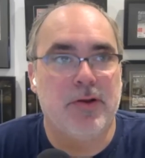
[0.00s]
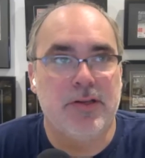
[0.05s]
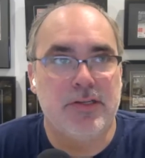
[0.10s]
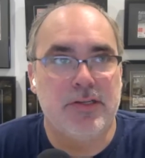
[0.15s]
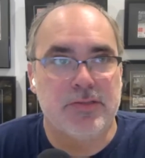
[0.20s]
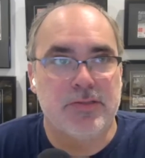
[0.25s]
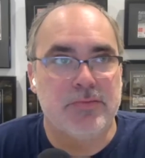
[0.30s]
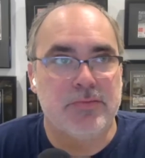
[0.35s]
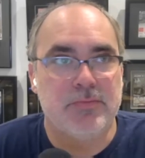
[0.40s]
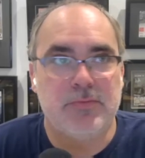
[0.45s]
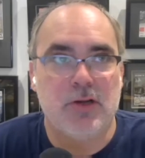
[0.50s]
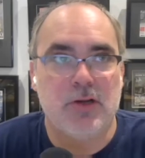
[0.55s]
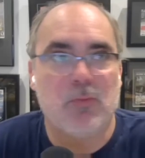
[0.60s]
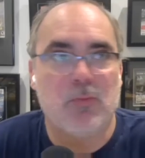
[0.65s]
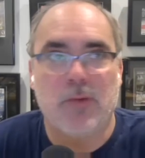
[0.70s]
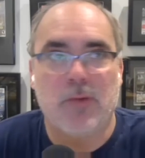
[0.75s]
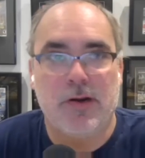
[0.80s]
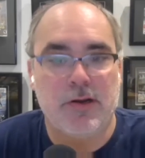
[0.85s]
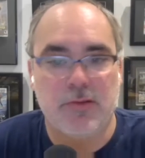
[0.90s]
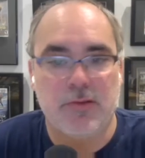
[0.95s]
you just don't
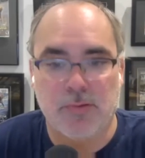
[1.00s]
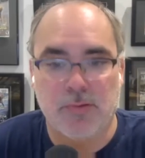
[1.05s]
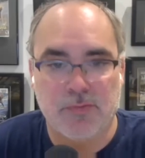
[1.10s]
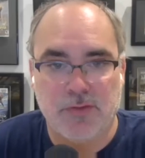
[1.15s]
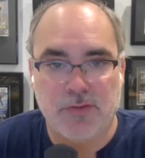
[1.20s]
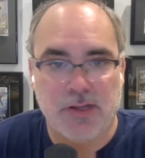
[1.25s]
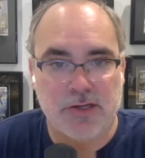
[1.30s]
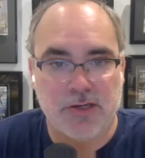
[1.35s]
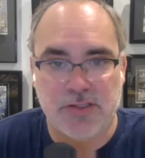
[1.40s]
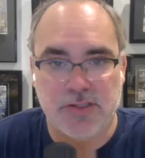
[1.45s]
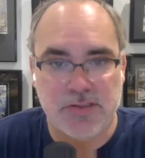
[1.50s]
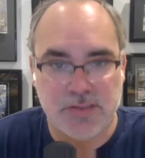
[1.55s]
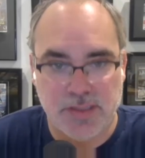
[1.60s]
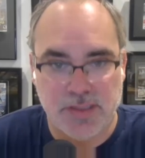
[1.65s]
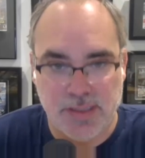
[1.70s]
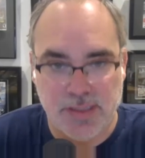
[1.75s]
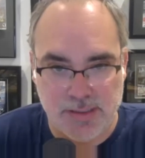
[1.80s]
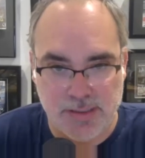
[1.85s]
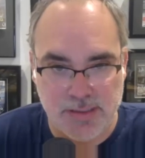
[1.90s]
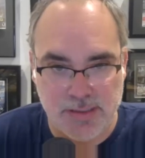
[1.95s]
render the reflections in
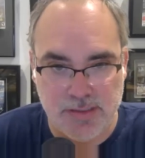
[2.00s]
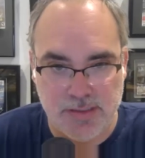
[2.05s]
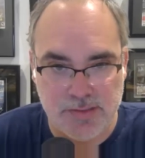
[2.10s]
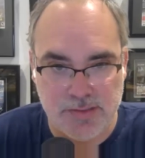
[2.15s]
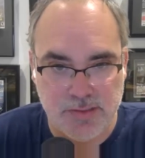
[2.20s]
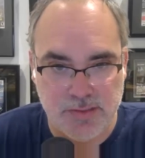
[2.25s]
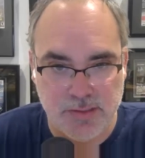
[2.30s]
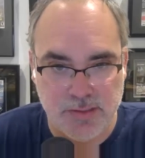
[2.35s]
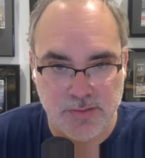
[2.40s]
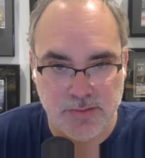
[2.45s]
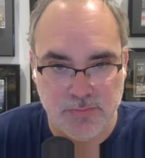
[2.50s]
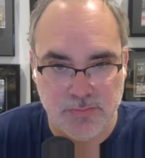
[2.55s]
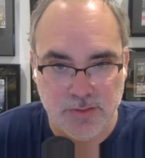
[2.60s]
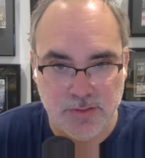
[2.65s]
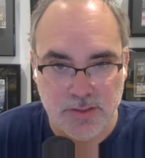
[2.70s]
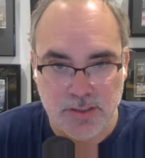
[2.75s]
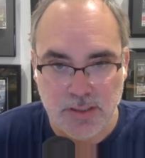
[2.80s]
that case, you know.